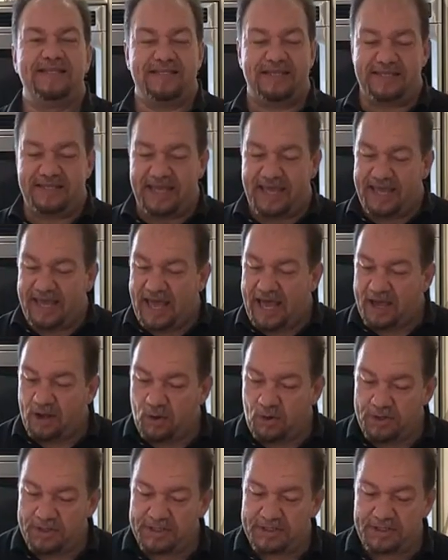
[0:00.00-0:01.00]
Today I'm
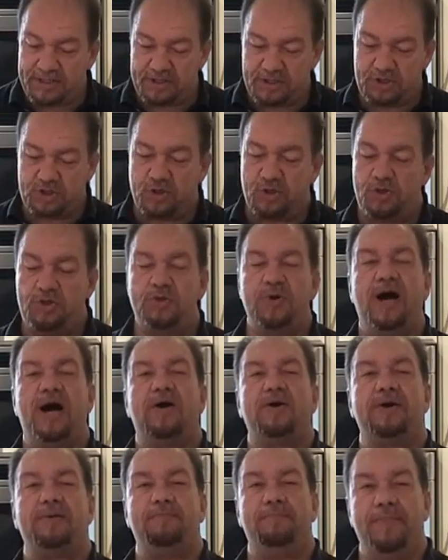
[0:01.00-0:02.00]
going to show you
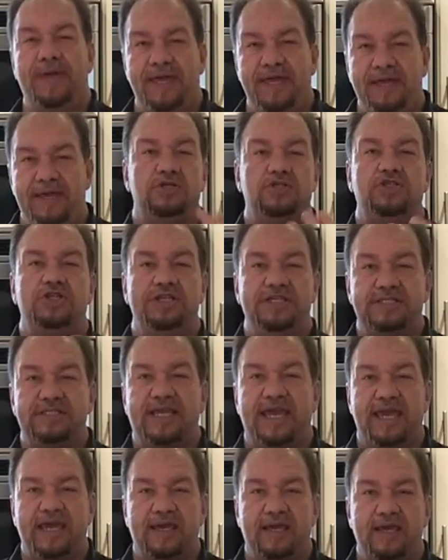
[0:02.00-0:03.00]
how to make
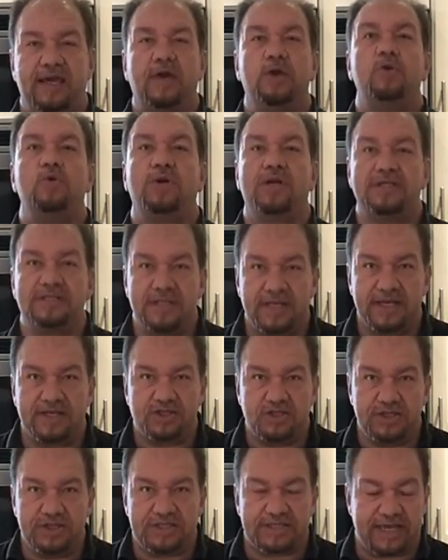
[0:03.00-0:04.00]
cheesecake, and who doesn't like
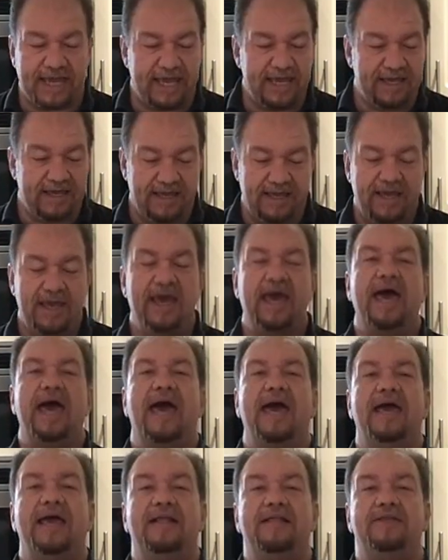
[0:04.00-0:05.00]
cheesecake,
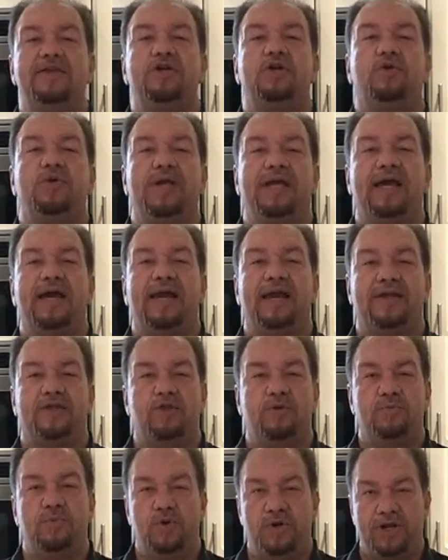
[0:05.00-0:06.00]
and Greek
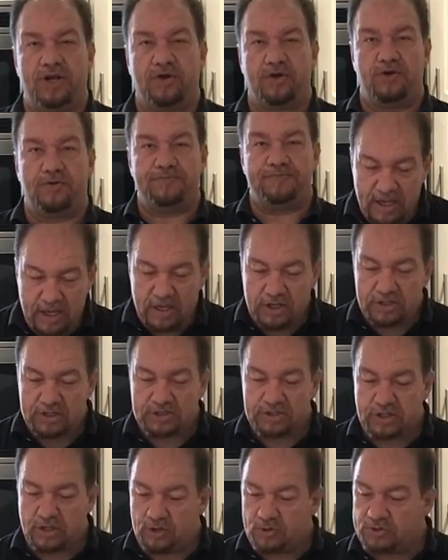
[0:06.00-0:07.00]
Galaktoboureko.
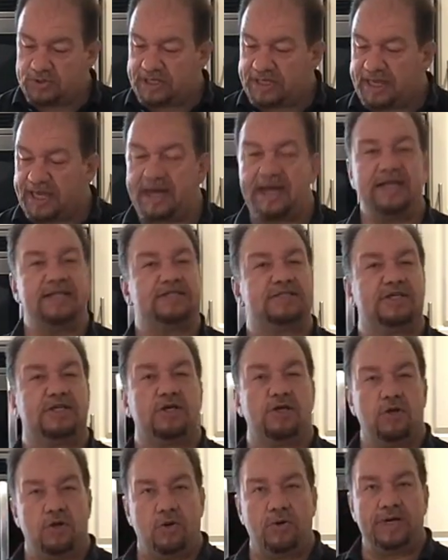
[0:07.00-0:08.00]
So to get us
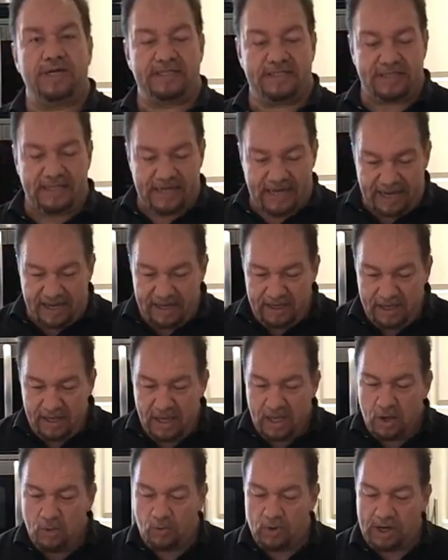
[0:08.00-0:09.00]
going today,
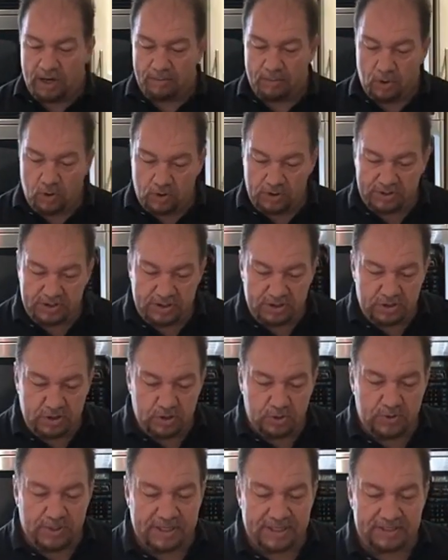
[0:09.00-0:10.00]
what I'm going to
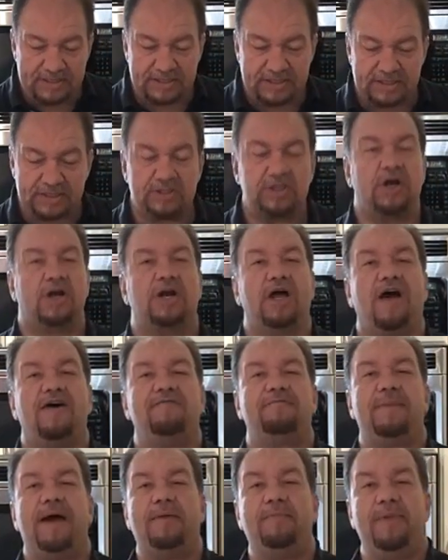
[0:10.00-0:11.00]
do is start
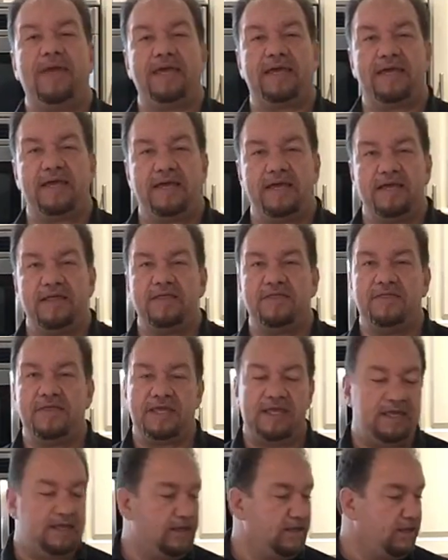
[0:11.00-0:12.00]
off by making
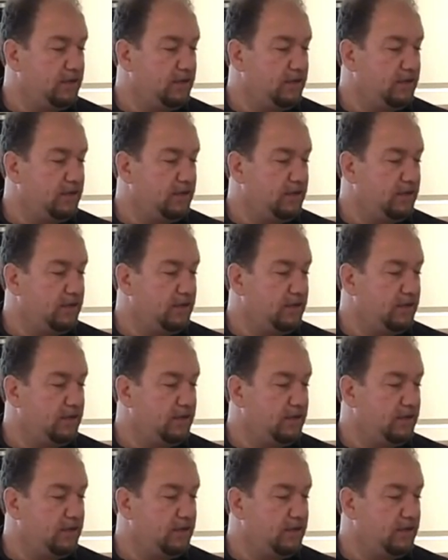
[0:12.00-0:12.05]
the